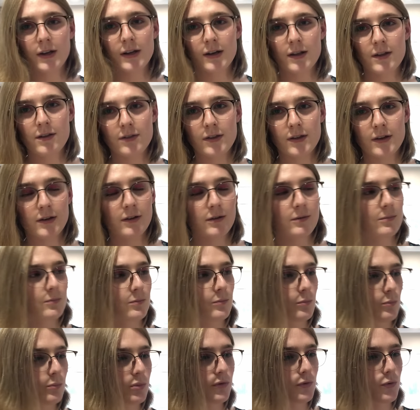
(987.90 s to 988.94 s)
anything
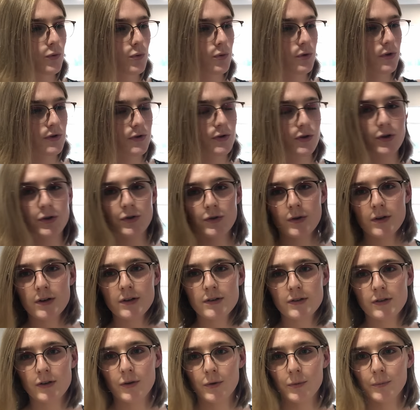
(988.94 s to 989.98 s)
before the surgery,
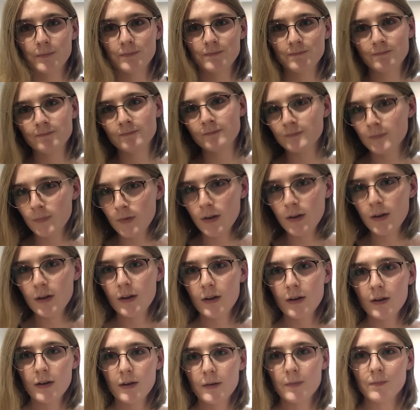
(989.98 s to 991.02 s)
so
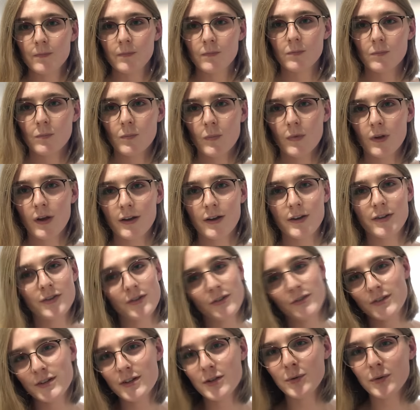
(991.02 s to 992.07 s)
I guess I'll
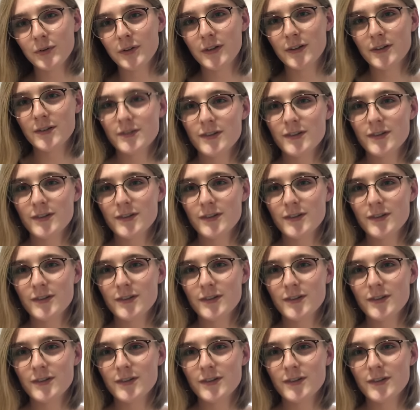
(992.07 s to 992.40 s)
see you on the other